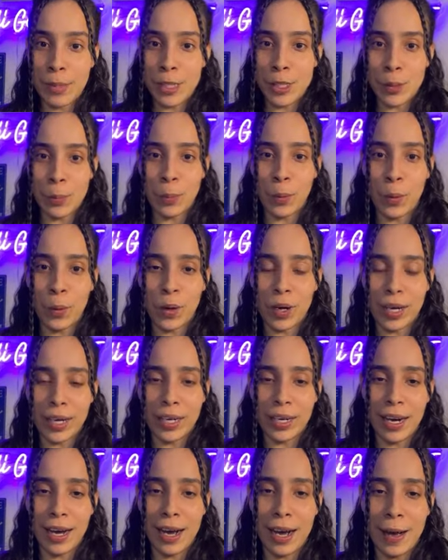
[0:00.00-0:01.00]
and
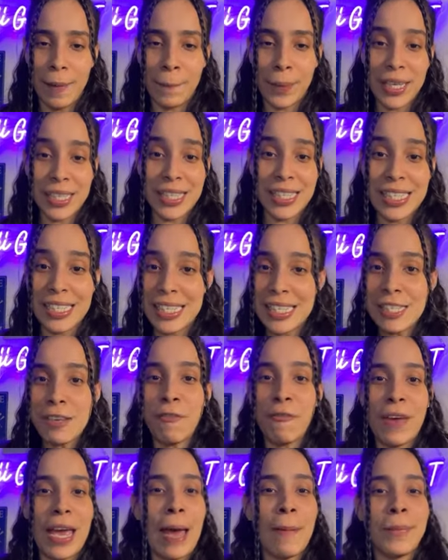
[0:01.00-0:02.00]
support because this is a
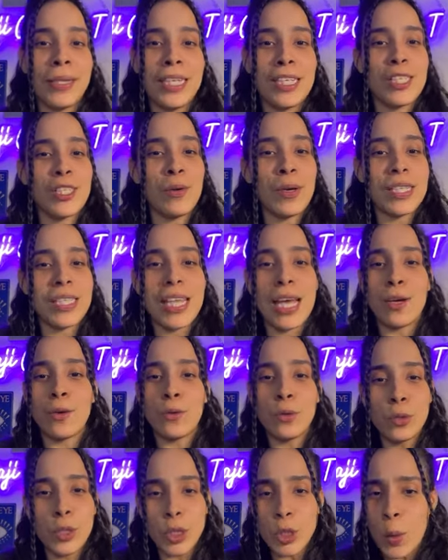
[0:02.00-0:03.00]
family. So it's like,
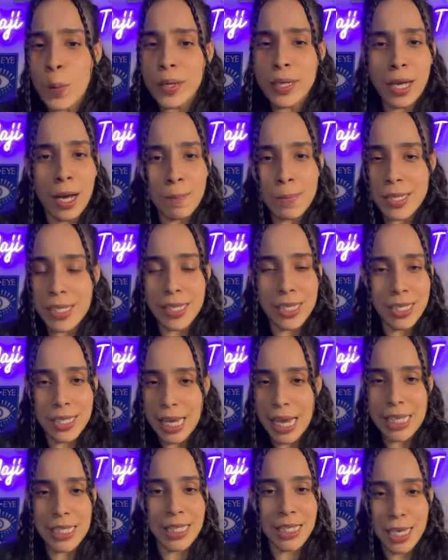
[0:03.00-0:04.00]
who's showing up to
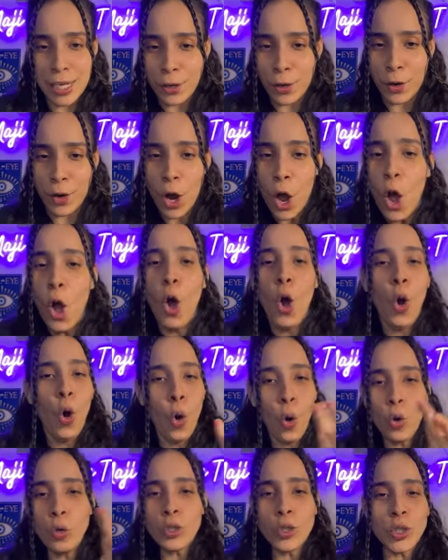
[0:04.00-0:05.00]
today's dinner?
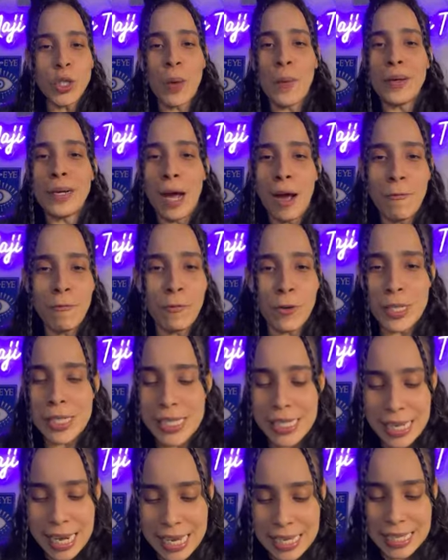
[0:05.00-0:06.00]
Who's showing up for
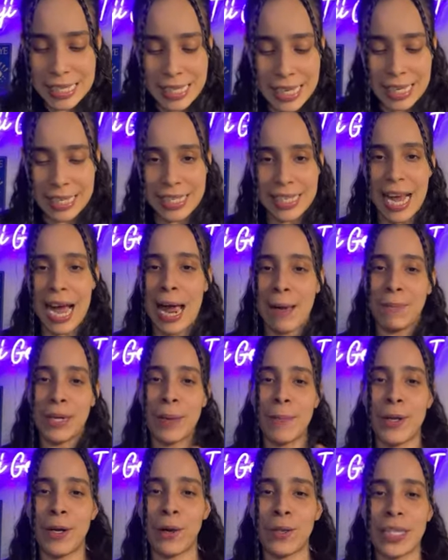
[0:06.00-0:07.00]
today's tea time?
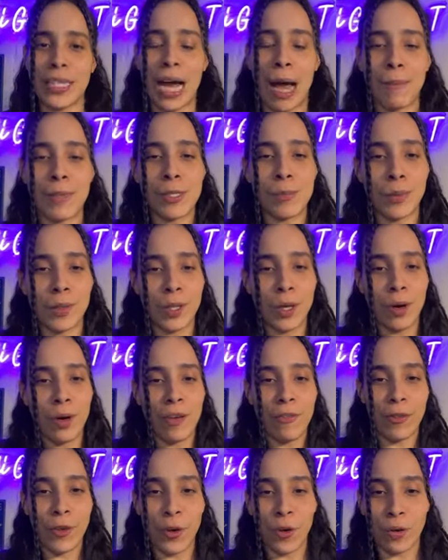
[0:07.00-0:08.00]
Let me know in the comments below
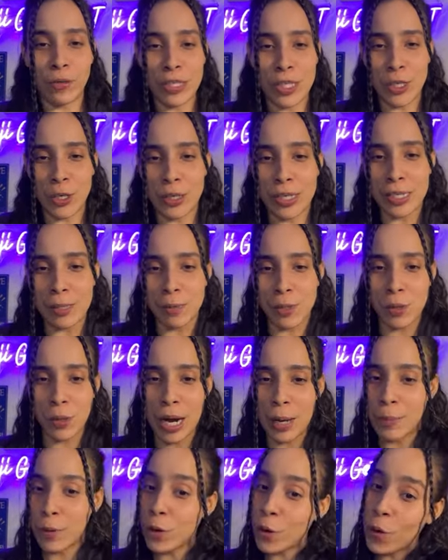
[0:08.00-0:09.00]
if you're a returning
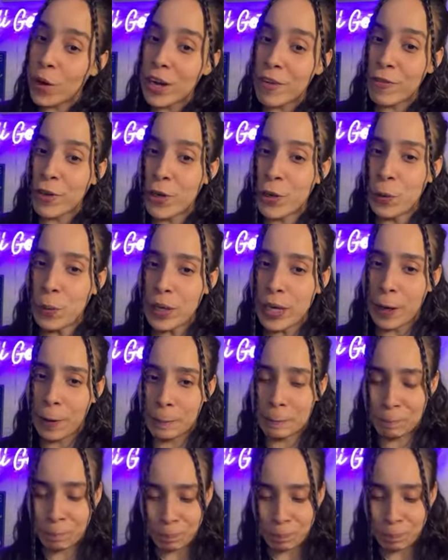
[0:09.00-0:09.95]
subscriber or if you're new here.